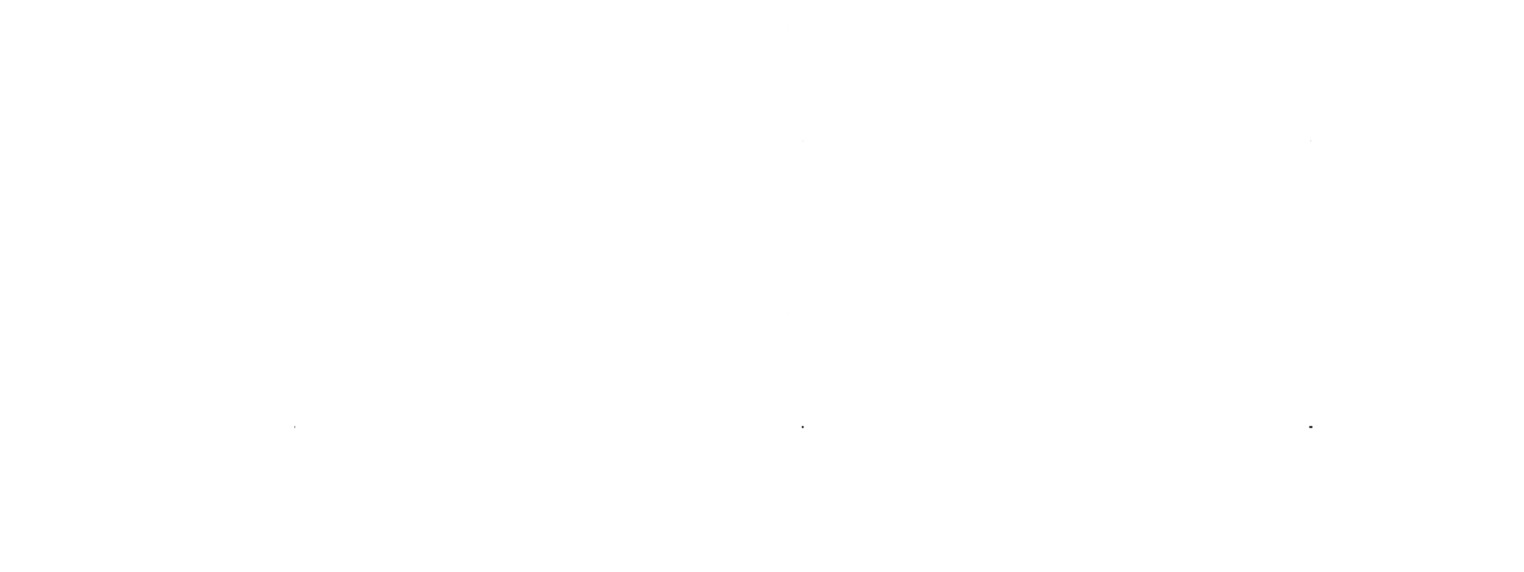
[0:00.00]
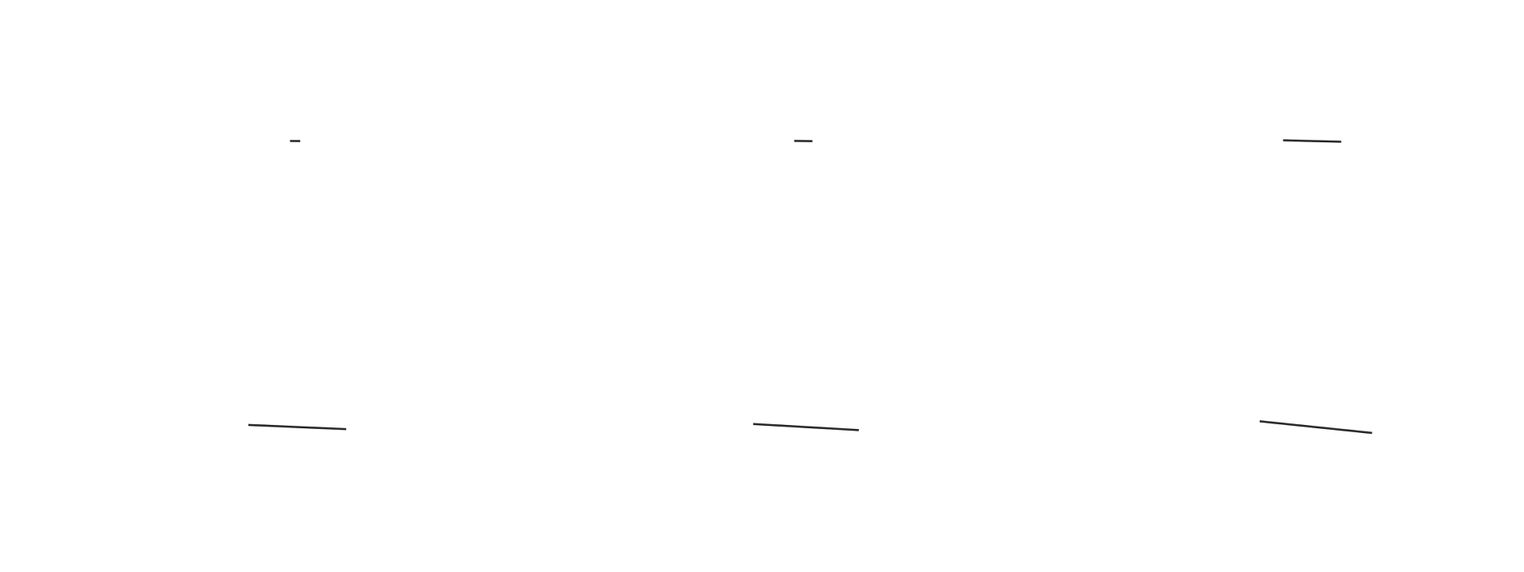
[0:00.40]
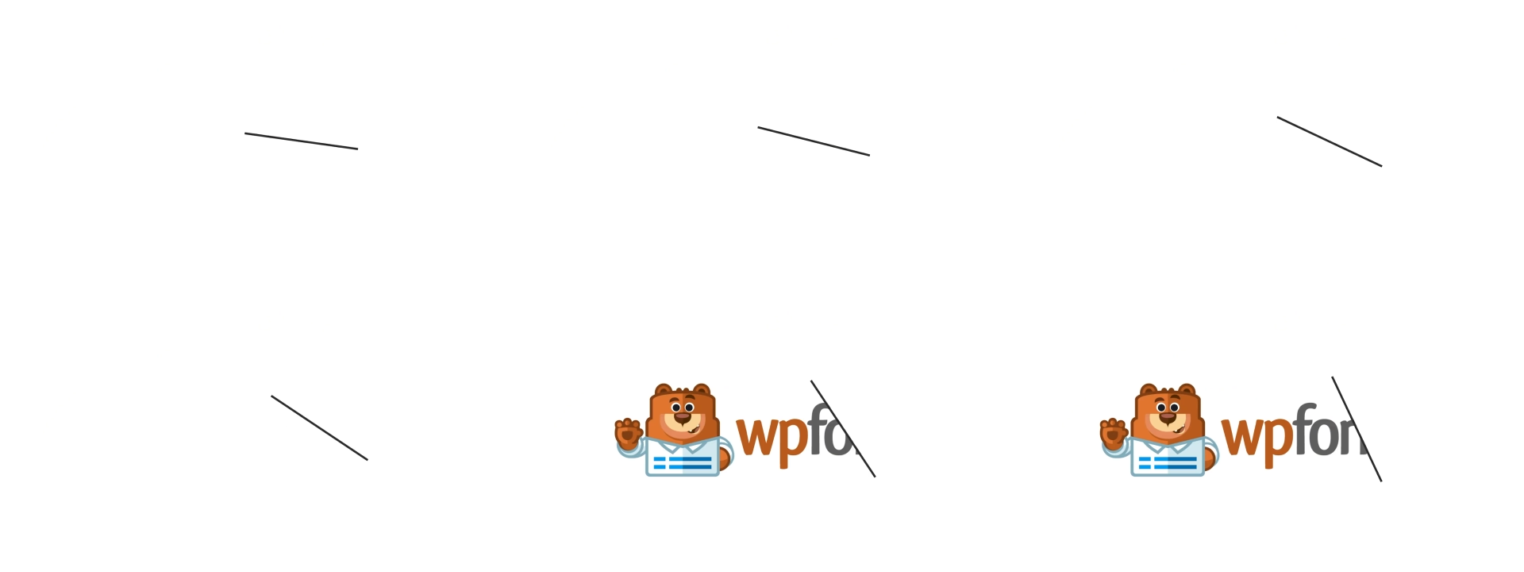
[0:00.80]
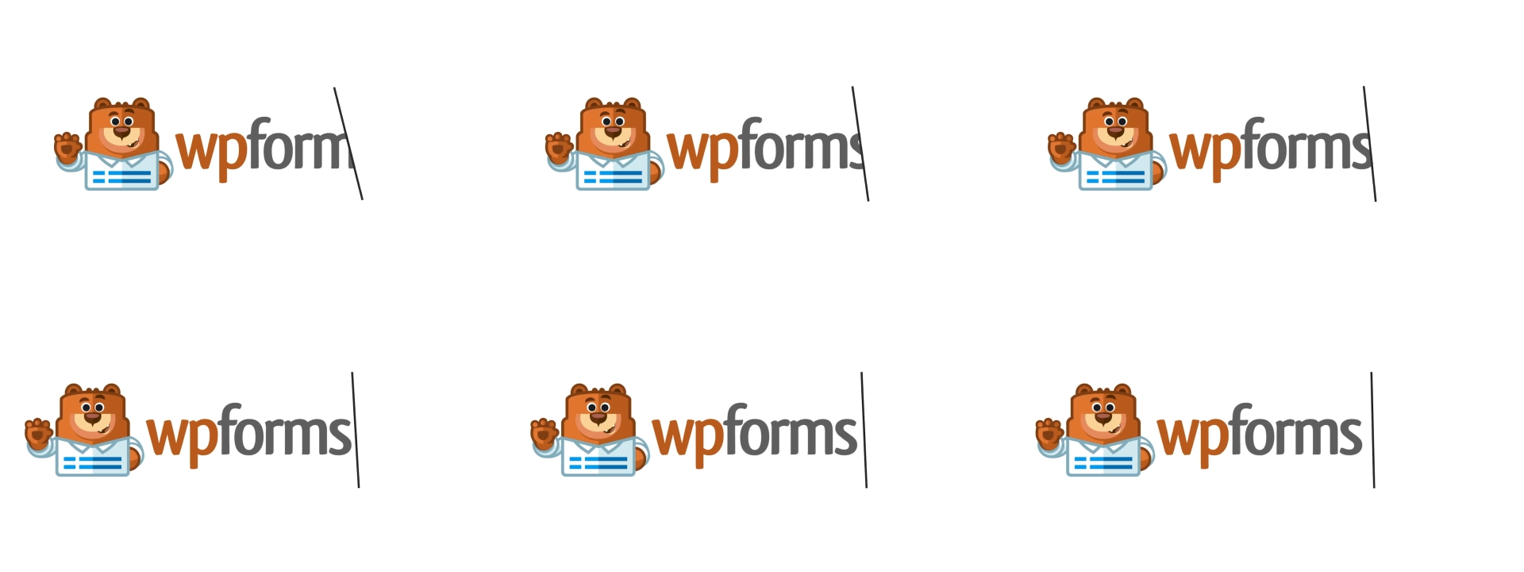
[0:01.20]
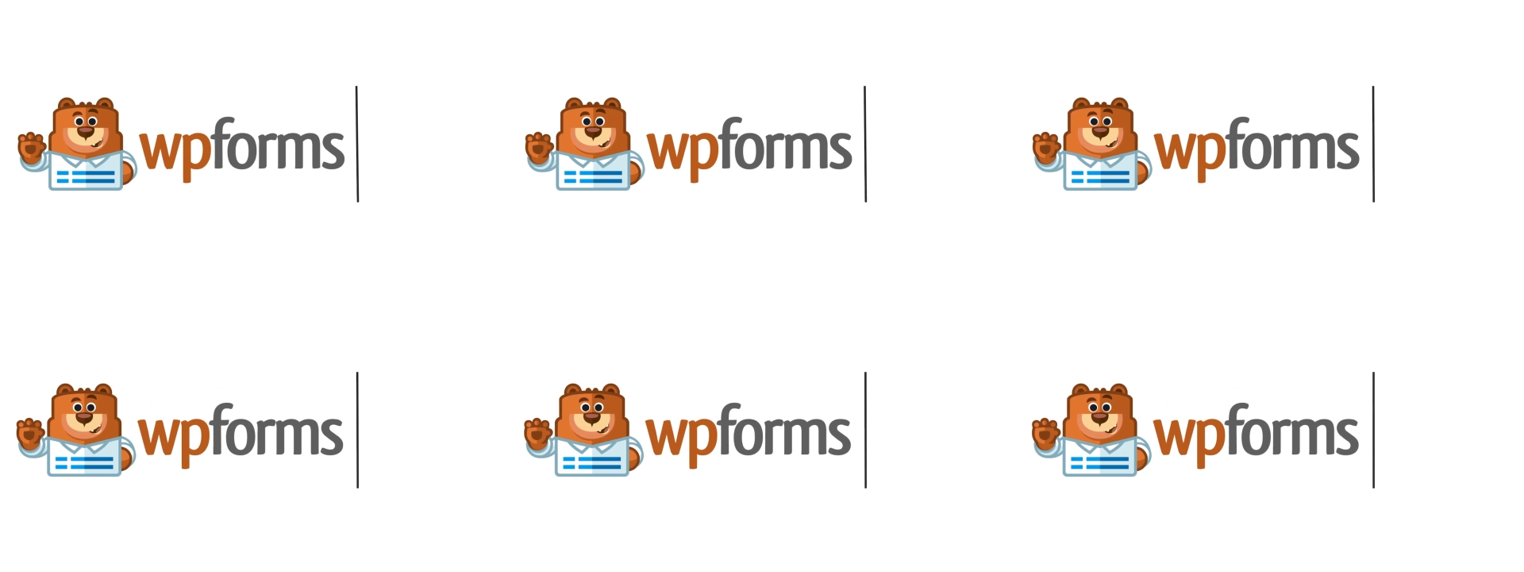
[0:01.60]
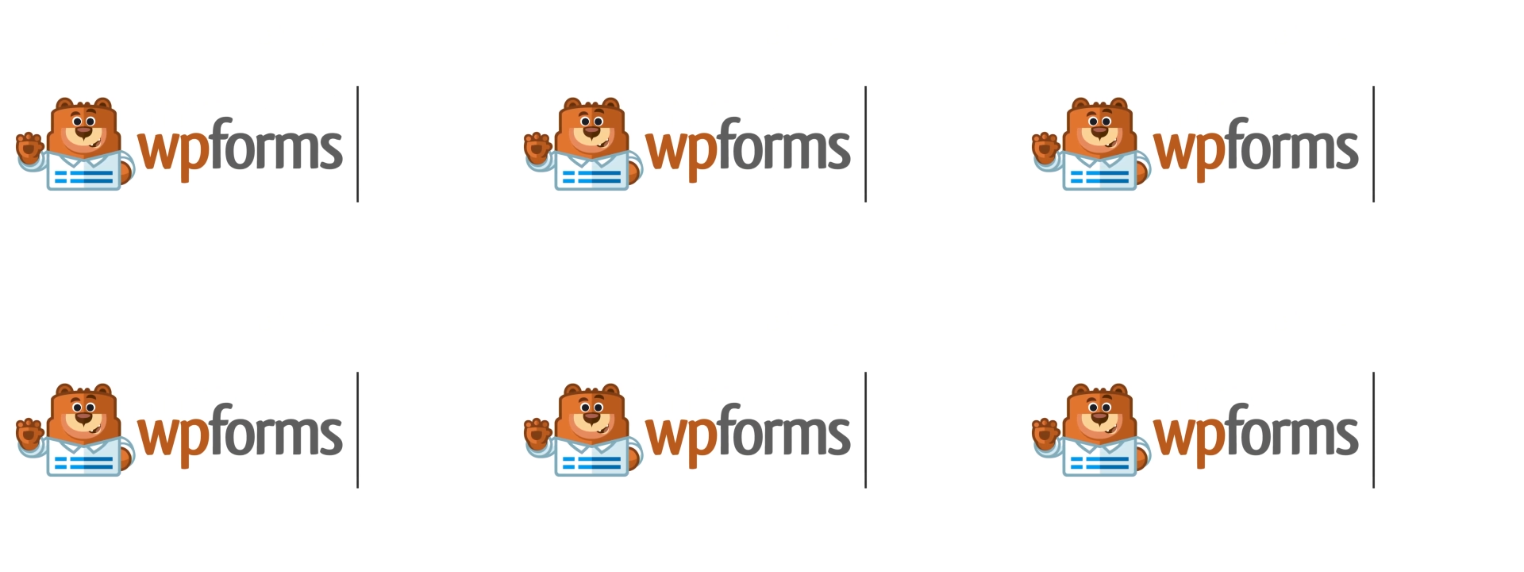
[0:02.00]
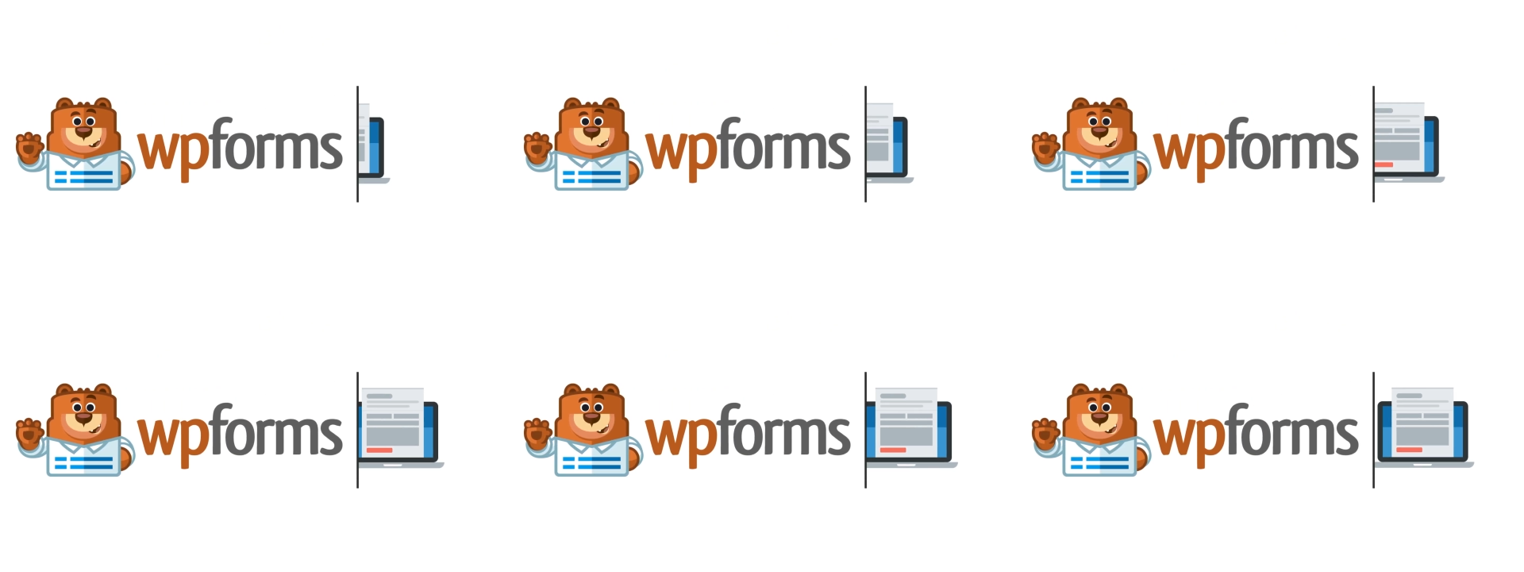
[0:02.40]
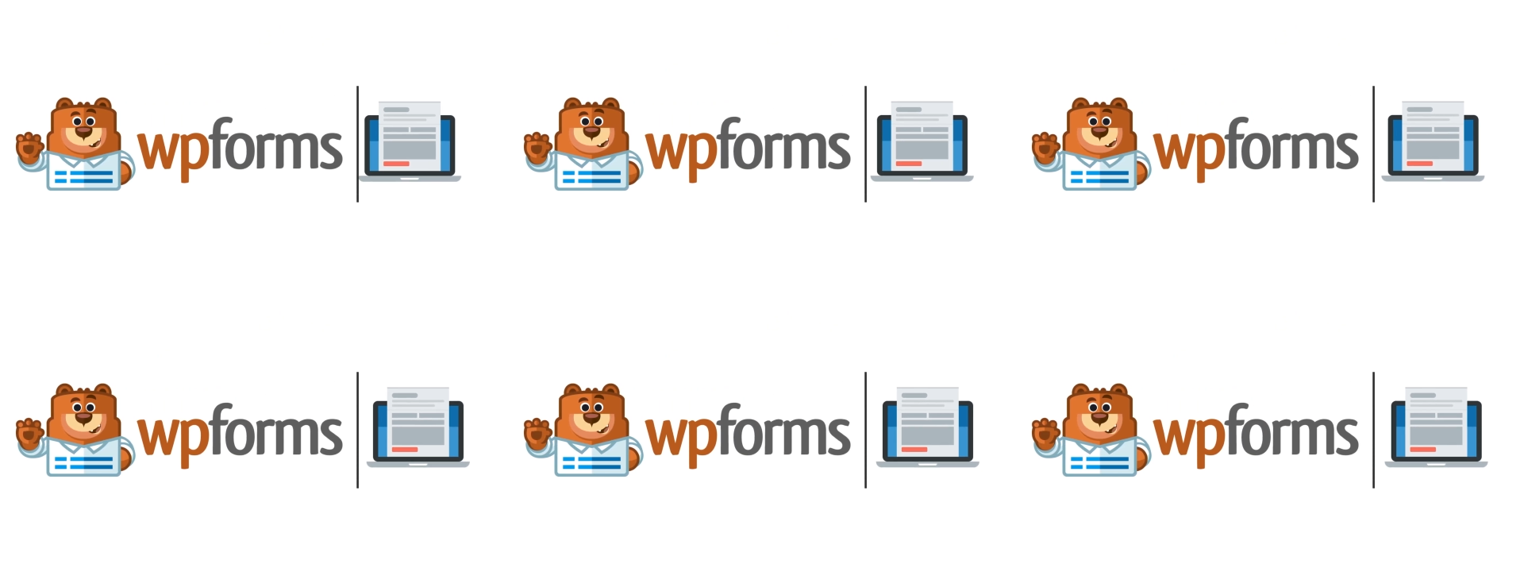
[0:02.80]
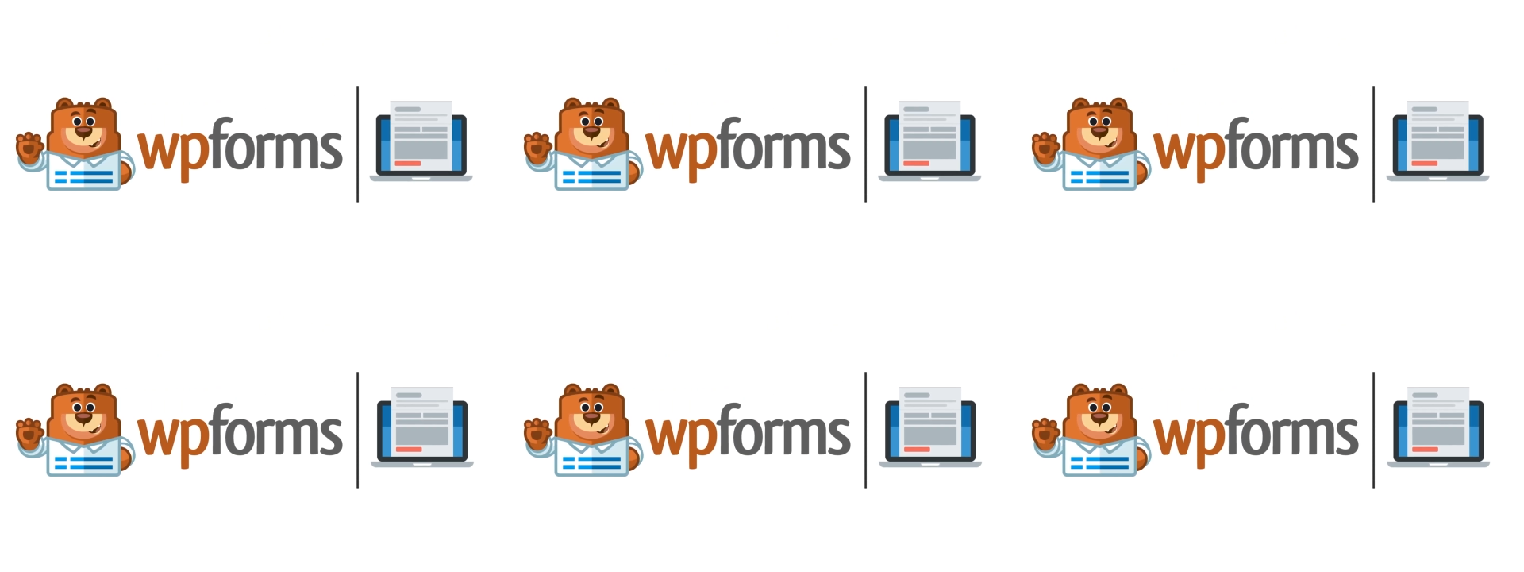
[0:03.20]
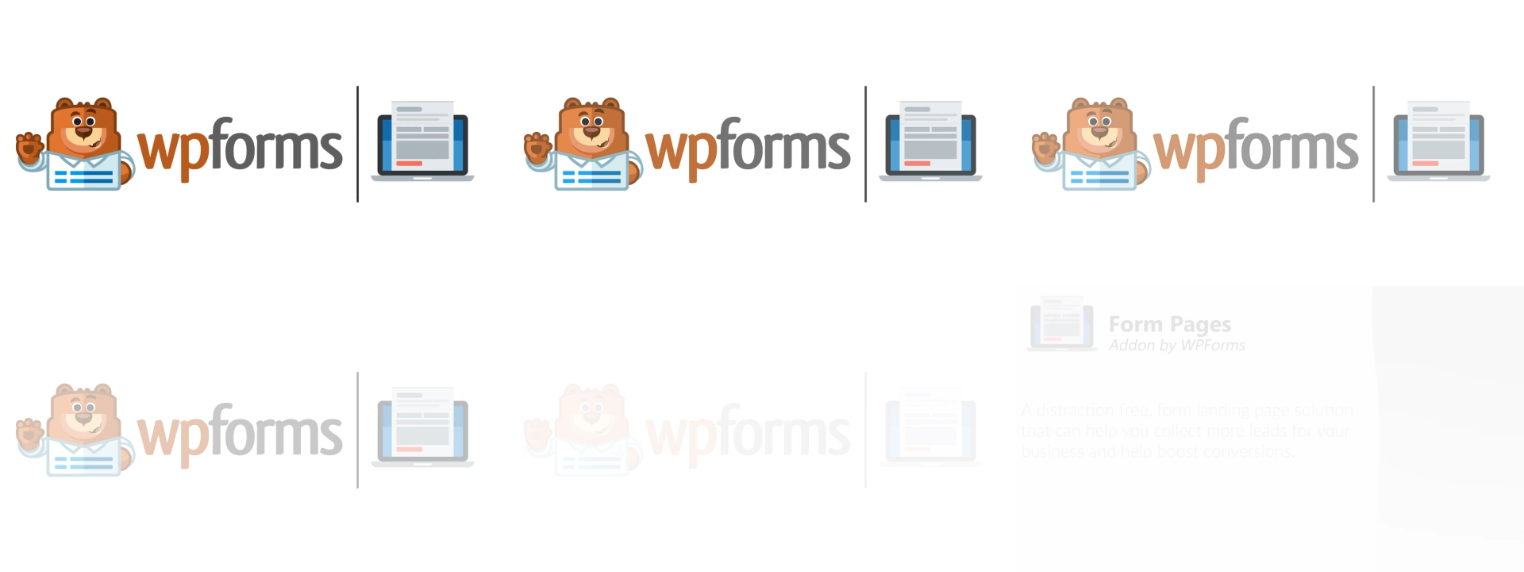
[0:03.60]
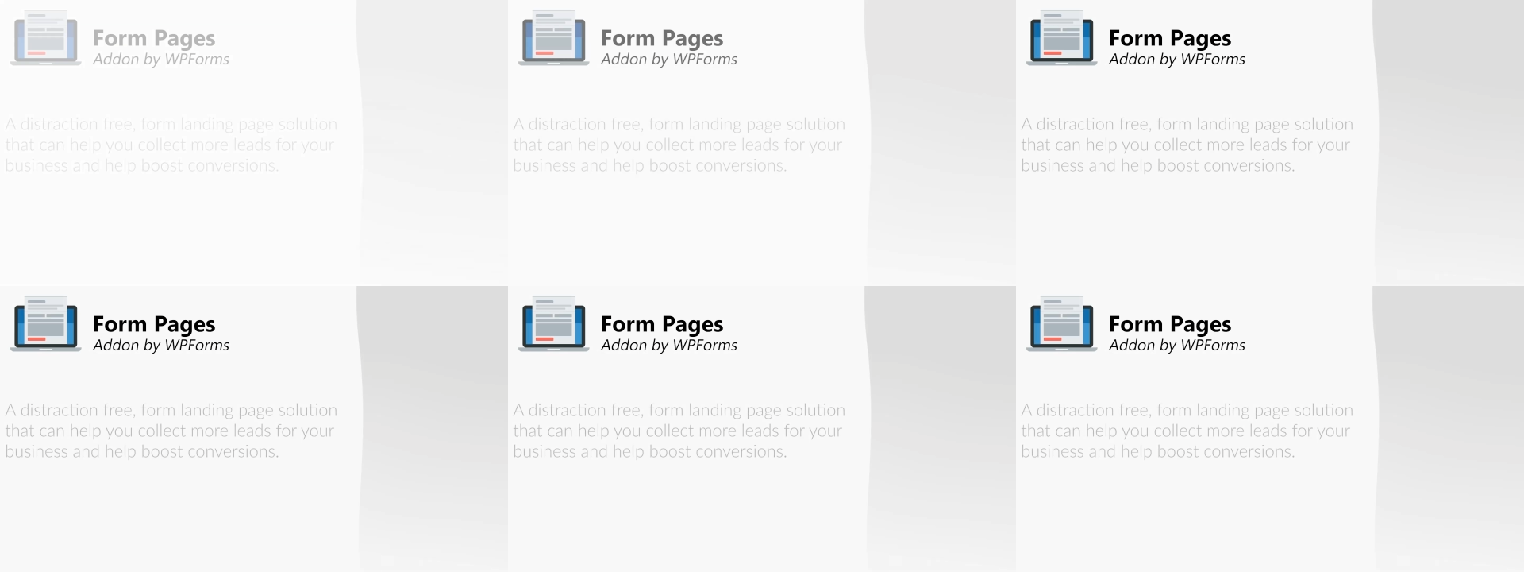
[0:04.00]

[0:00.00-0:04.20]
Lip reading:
Nobody's mouth can be seen.